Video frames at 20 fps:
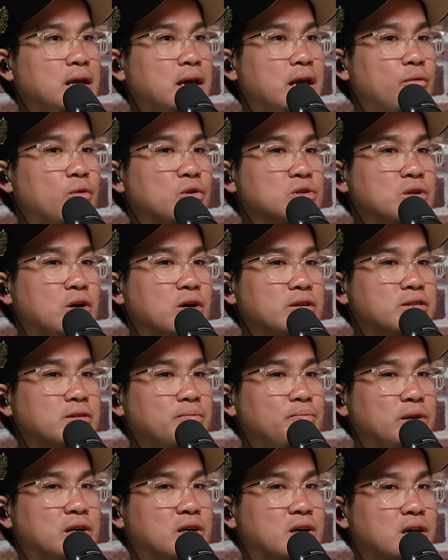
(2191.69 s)
It was
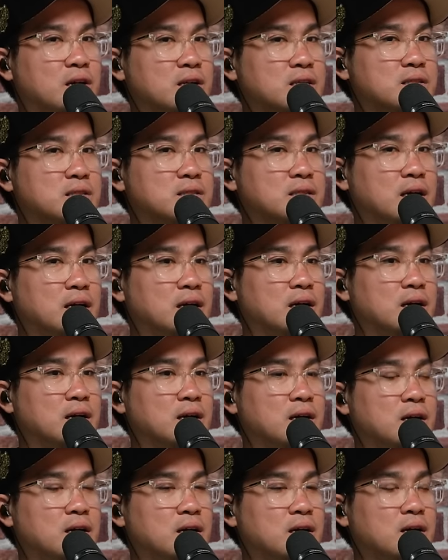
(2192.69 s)
awesome because
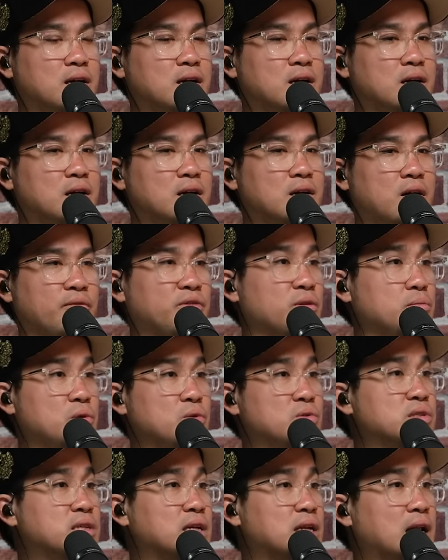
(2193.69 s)
uh, of the
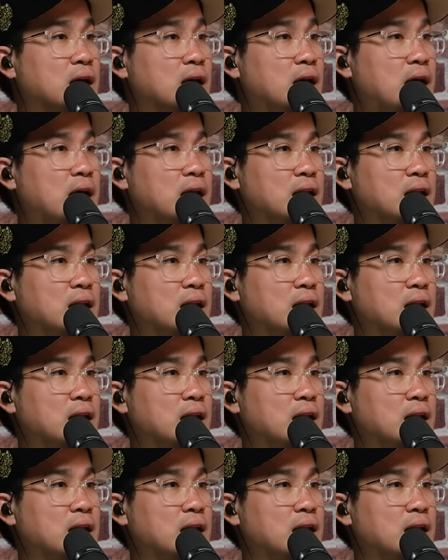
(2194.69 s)
music lah.